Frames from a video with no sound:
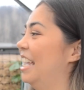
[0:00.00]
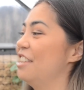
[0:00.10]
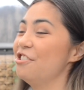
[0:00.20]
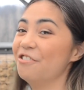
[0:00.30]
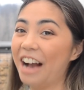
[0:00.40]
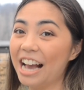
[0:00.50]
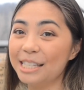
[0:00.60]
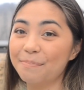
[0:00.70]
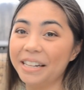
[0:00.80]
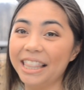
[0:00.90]
Can you
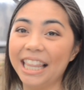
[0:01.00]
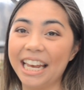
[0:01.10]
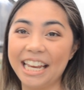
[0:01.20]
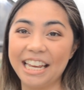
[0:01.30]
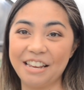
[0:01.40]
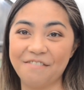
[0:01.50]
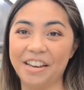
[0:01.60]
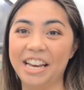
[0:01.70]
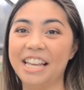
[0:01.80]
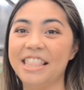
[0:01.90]
guys believe
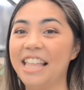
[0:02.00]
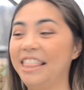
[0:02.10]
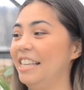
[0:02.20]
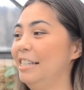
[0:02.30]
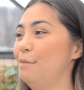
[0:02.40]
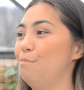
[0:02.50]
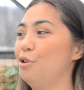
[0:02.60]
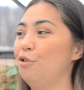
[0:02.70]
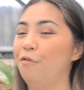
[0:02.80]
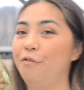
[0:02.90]
that this
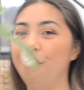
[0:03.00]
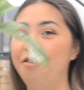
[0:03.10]
beautiful